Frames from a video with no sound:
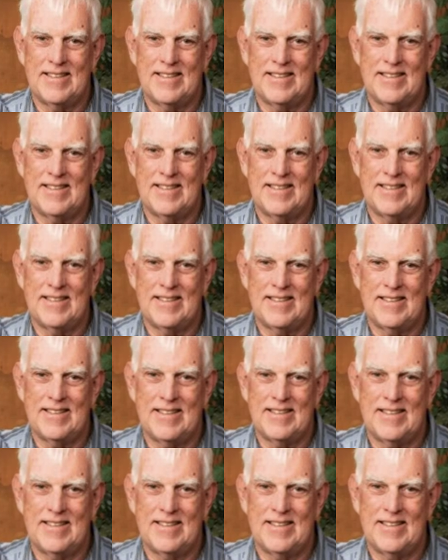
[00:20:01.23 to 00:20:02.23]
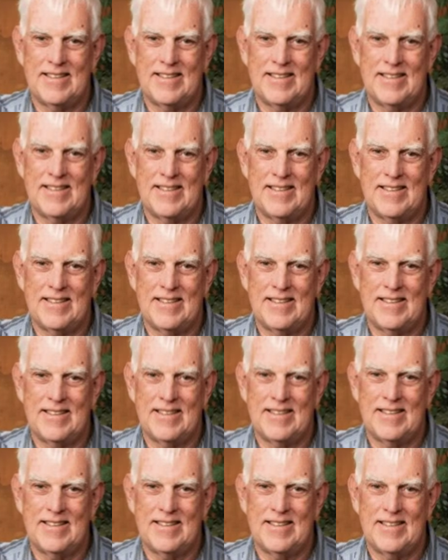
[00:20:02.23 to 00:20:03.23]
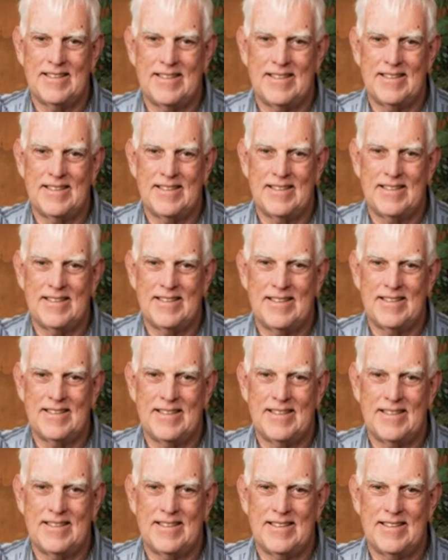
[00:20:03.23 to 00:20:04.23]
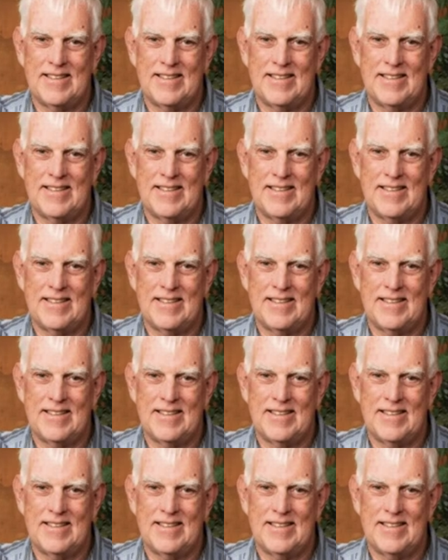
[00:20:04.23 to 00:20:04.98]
The person shown says nothing.